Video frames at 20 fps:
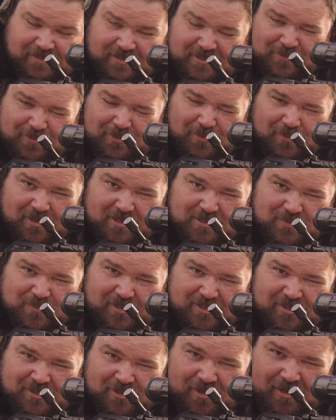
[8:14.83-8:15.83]
These are the ones
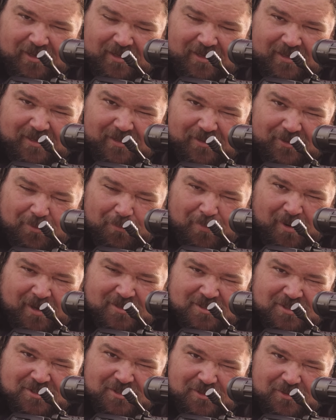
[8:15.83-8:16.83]
we took a little
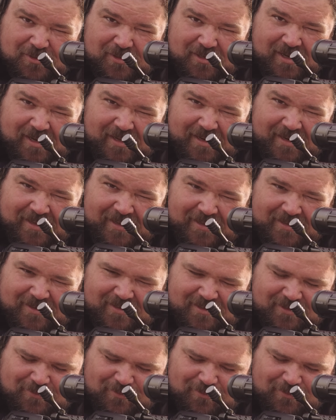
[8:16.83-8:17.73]
punch to and kind of hit